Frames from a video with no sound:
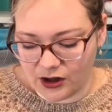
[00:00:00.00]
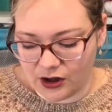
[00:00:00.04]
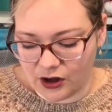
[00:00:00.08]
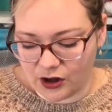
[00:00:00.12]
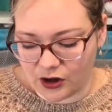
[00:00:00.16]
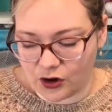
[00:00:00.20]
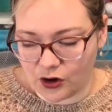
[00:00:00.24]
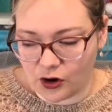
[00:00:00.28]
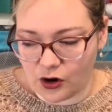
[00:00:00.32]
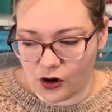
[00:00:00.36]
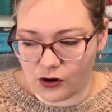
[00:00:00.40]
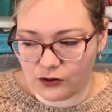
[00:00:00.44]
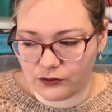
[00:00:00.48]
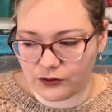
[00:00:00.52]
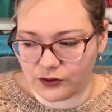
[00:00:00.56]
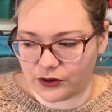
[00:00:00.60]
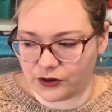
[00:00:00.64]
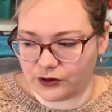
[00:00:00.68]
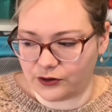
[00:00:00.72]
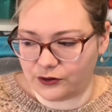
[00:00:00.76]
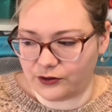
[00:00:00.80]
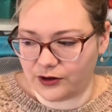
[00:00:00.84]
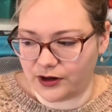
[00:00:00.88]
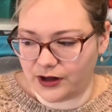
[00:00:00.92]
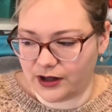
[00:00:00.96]

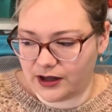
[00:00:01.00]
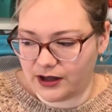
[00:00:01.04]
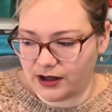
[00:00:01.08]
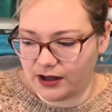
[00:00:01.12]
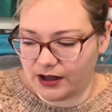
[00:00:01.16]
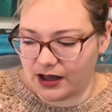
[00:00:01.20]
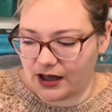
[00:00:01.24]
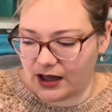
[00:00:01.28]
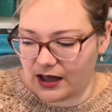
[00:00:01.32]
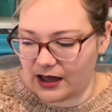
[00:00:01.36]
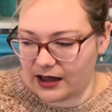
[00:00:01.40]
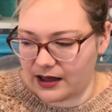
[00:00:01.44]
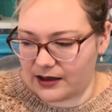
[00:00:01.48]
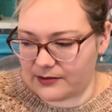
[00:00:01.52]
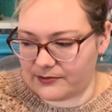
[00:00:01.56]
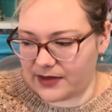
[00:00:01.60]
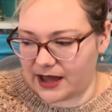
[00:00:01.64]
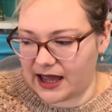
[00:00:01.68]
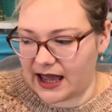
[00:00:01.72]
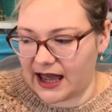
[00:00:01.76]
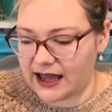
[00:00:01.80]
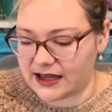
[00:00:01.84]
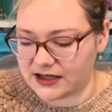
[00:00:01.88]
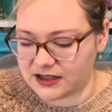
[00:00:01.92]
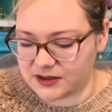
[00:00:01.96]
Koru
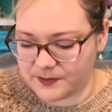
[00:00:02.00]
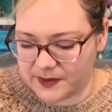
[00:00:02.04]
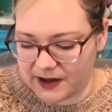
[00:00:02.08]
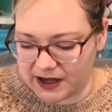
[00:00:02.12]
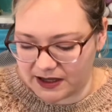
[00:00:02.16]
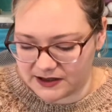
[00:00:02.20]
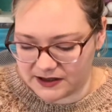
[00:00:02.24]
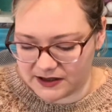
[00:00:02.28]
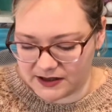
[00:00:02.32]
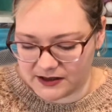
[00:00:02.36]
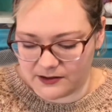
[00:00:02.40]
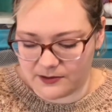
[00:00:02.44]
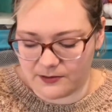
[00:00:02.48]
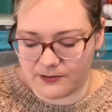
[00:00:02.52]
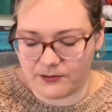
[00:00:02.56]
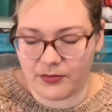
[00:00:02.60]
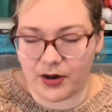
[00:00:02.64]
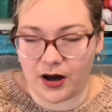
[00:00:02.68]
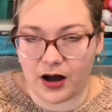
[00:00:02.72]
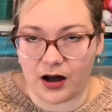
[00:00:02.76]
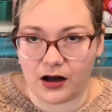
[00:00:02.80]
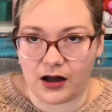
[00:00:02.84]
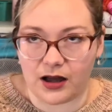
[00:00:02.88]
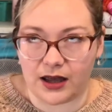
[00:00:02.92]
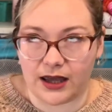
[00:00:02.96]
Hat pattern
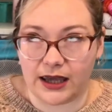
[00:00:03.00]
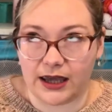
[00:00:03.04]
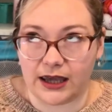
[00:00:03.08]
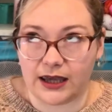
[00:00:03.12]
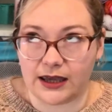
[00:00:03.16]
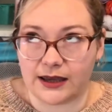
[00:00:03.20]
by